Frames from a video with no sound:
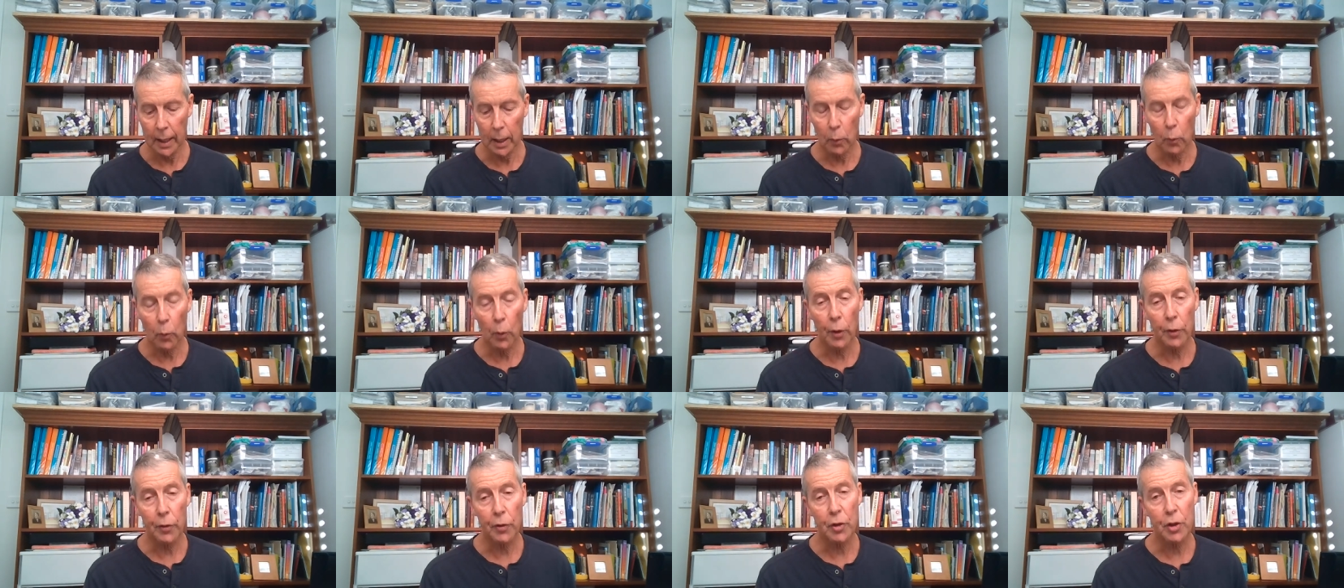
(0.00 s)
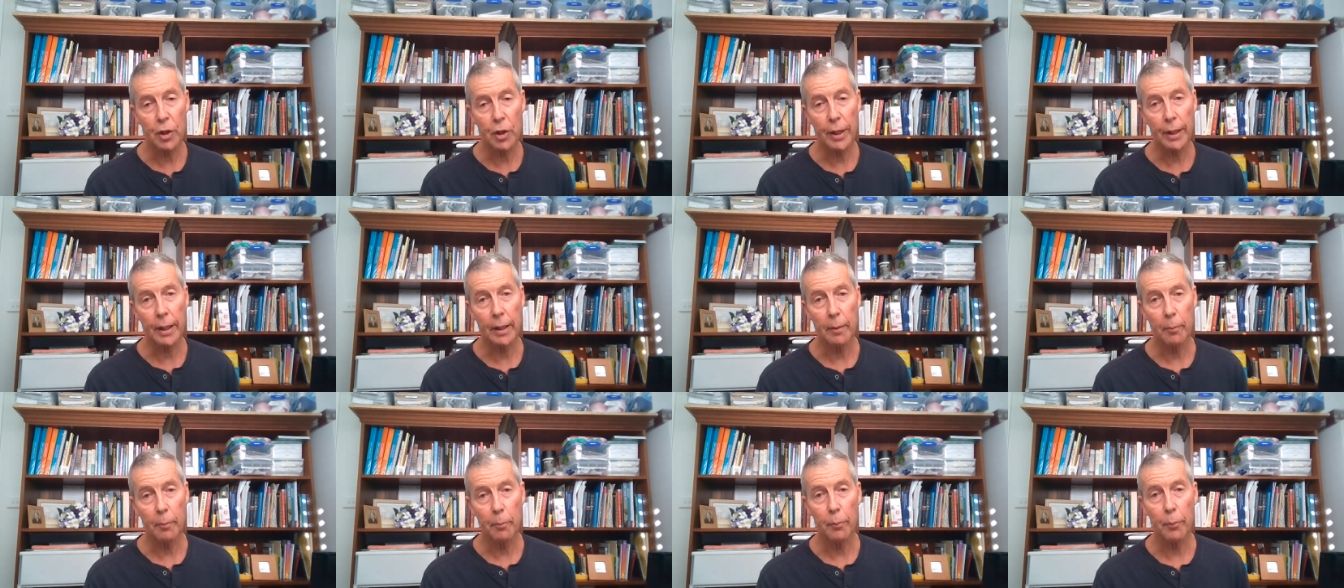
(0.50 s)
Worth
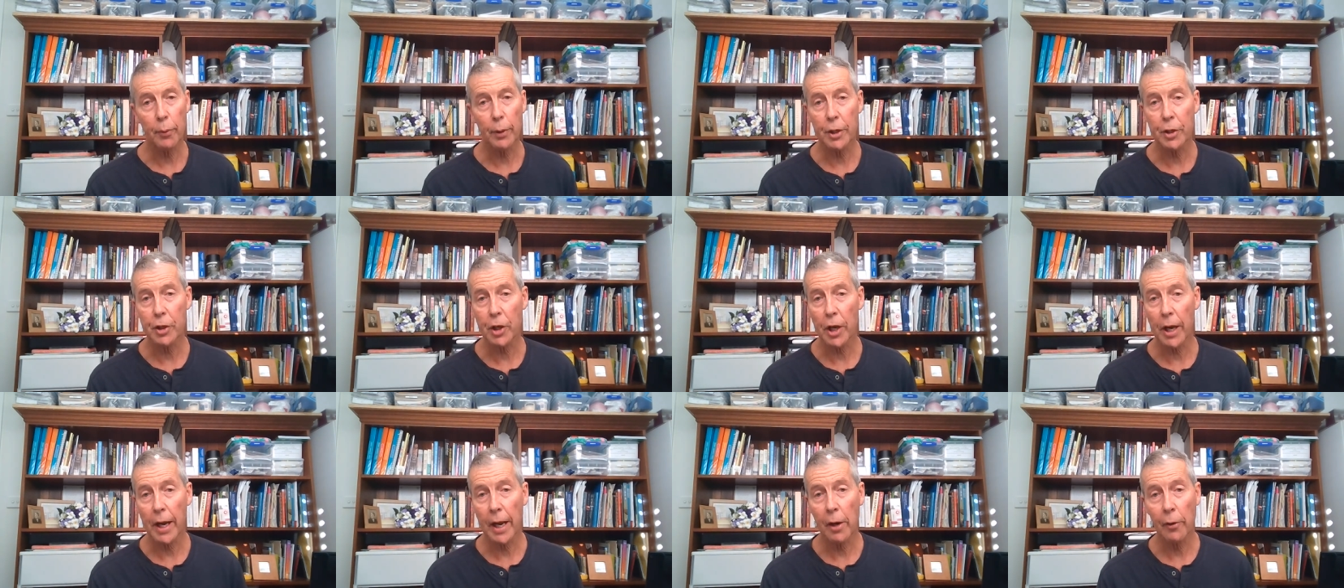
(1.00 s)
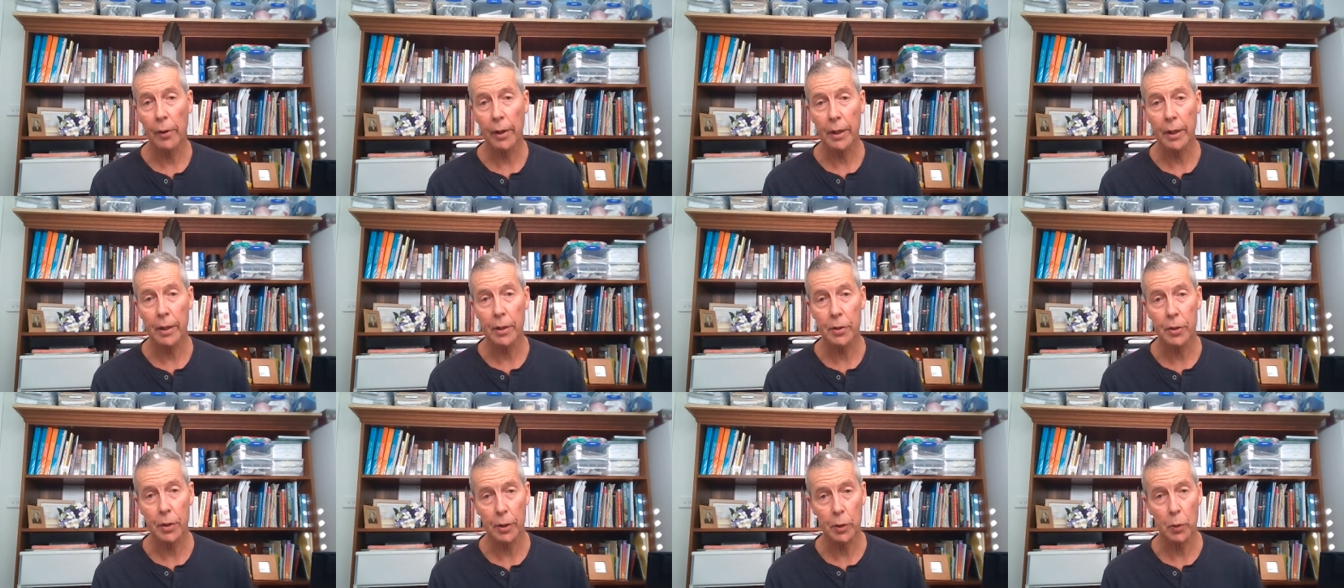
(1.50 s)
checking pressure
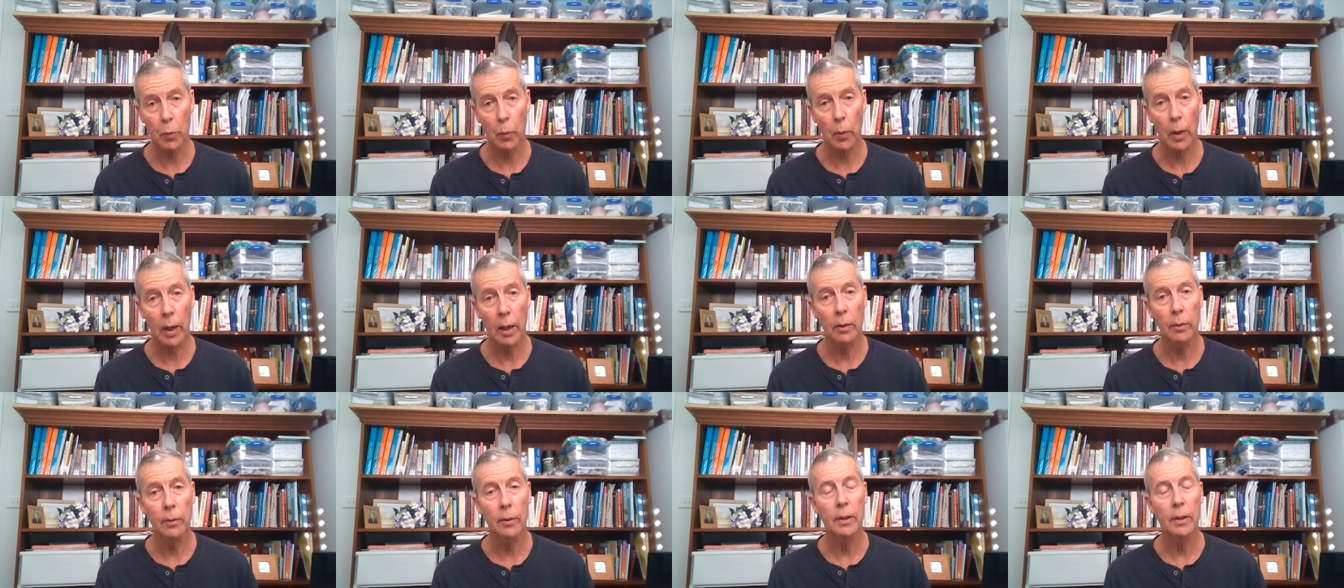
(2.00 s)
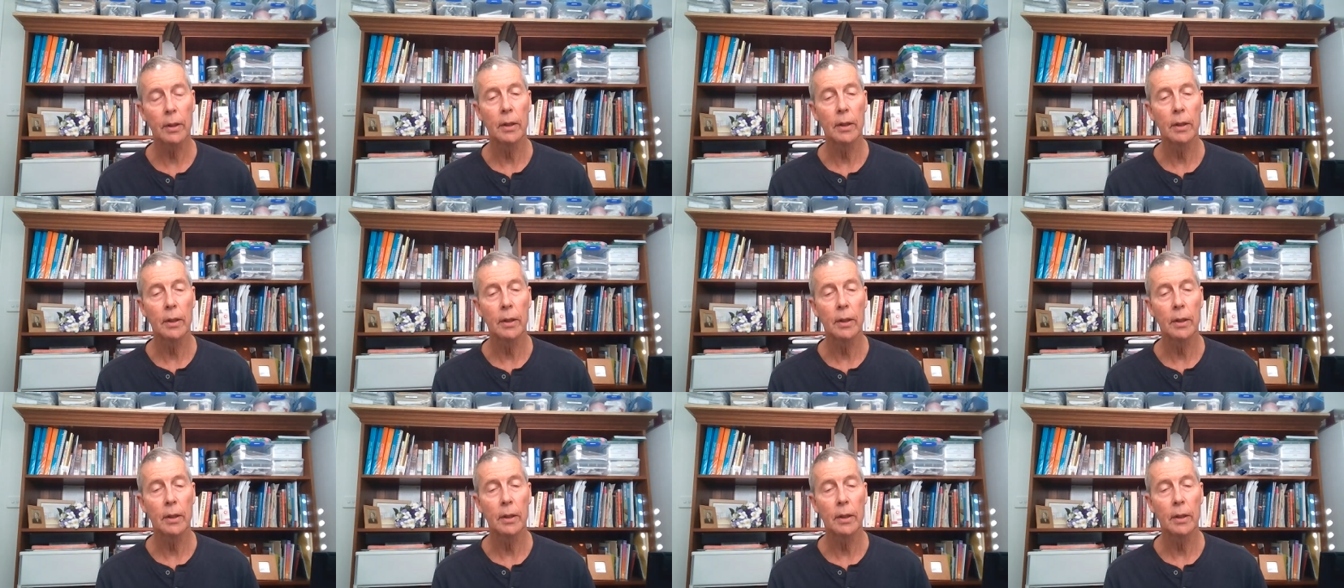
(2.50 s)
areas as well.